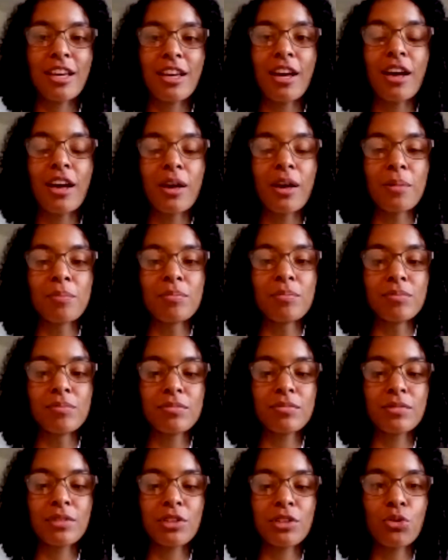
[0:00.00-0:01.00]

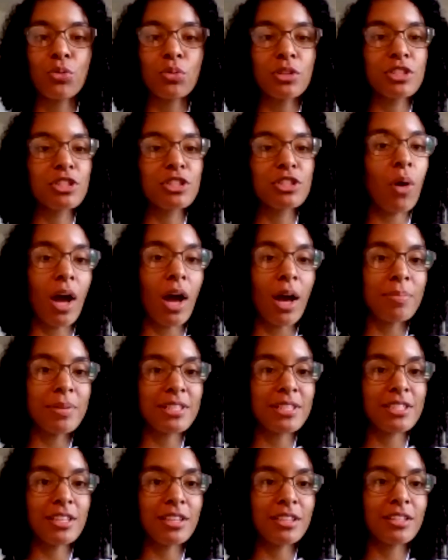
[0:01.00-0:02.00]
um, who were so
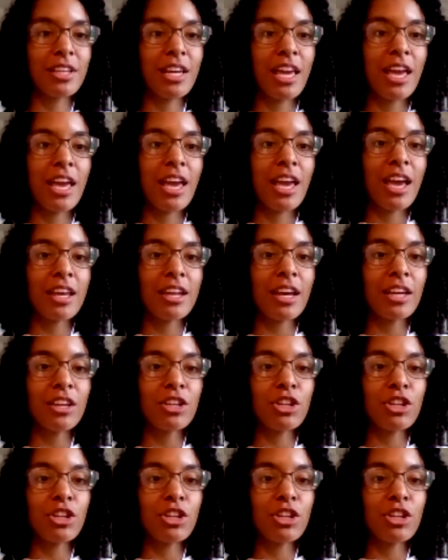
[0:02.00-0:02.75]
opposite, and